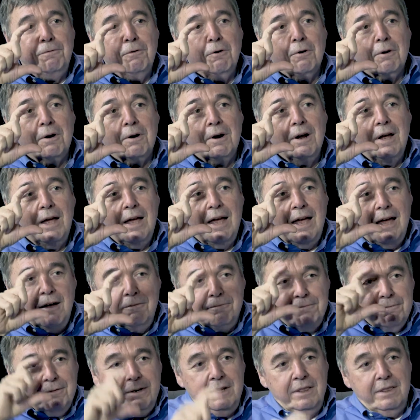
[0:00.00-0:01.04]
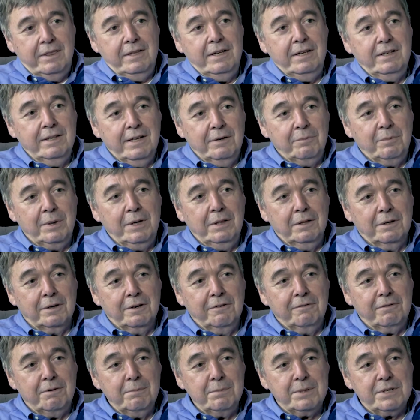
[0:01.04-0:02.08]
for everything that we
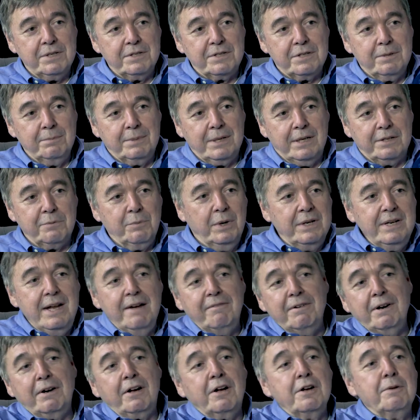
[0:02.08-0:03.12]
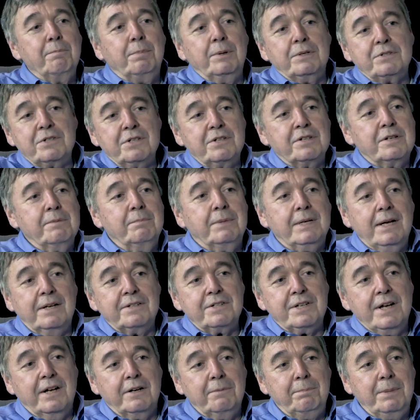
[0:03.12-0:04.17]
learn from system test. We're never going to put system
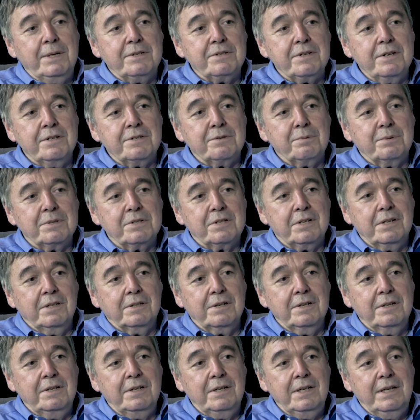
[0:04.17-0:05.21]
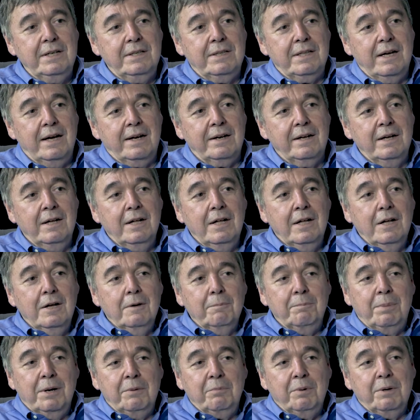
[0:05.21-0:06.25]
test out of business. We're still going to need that.
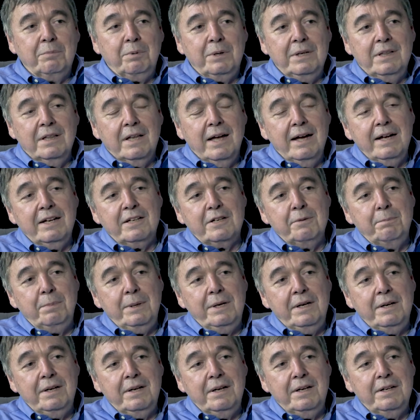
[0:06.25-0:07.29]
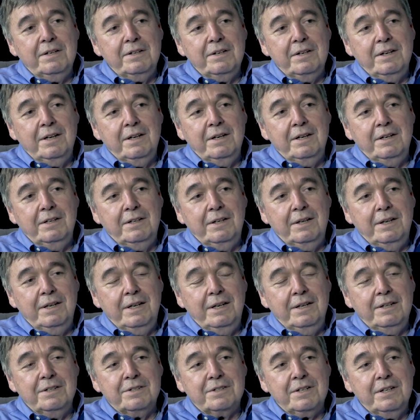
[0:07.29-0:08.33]
But what we'd like to be
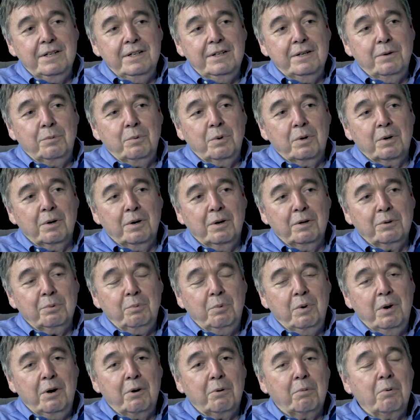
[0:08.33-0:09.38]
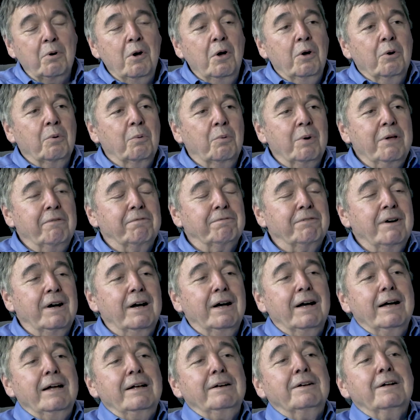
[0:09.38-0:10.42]
is in a world where we
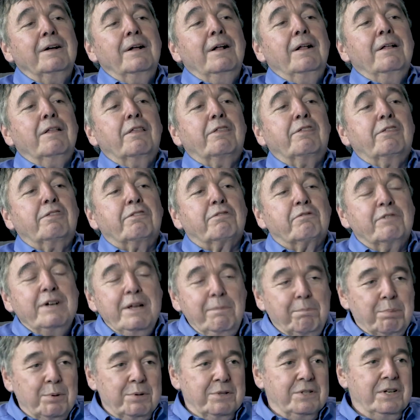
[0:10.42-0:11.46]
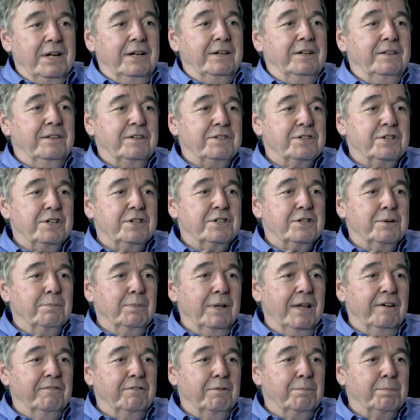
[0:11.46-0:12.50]
find 3% of the
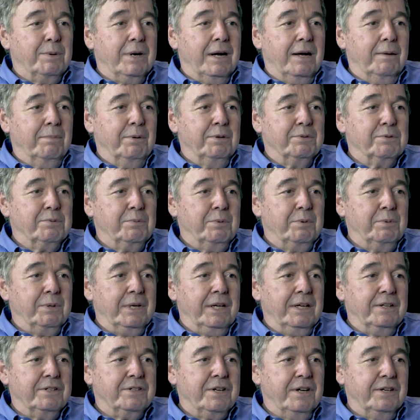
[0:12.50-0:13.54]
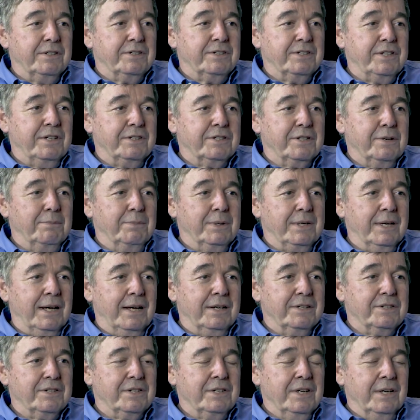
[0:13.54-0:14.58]
system level problems when we hit system
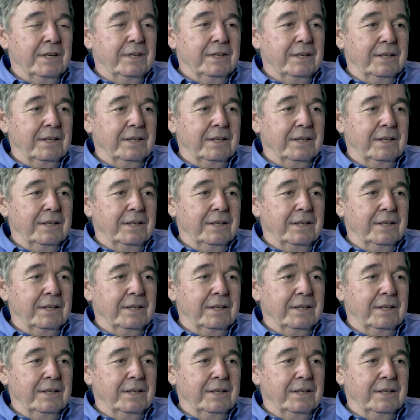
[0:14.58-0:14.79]
test